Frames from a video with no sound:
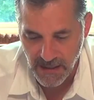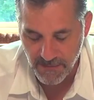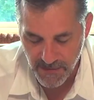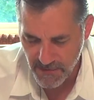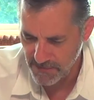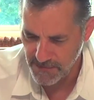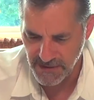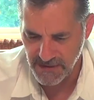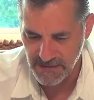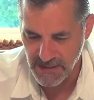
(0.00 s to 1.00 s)
I remember
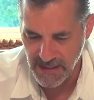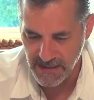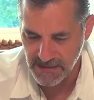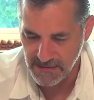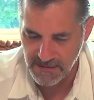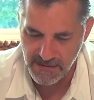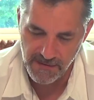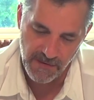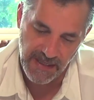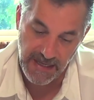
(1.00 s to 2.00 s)
reading that.
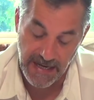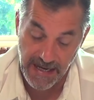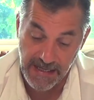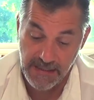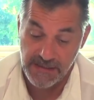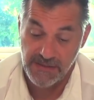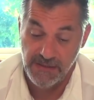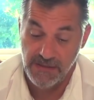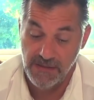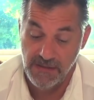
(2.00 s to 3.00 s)
I
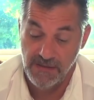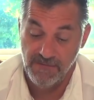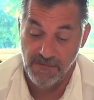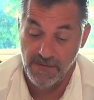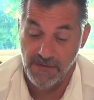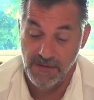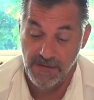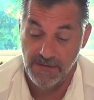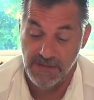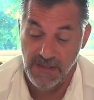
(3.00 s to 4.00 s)
actually didn't even really
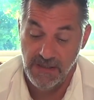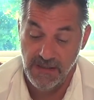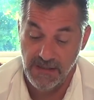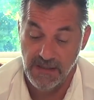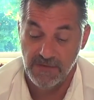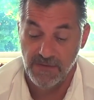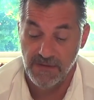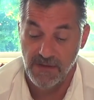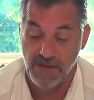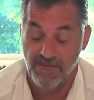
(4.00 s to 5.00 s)
understand, I guess, what
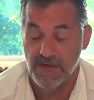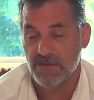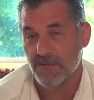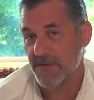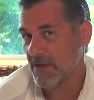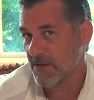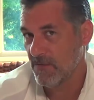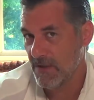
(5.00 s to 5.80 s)
an unconventional thinker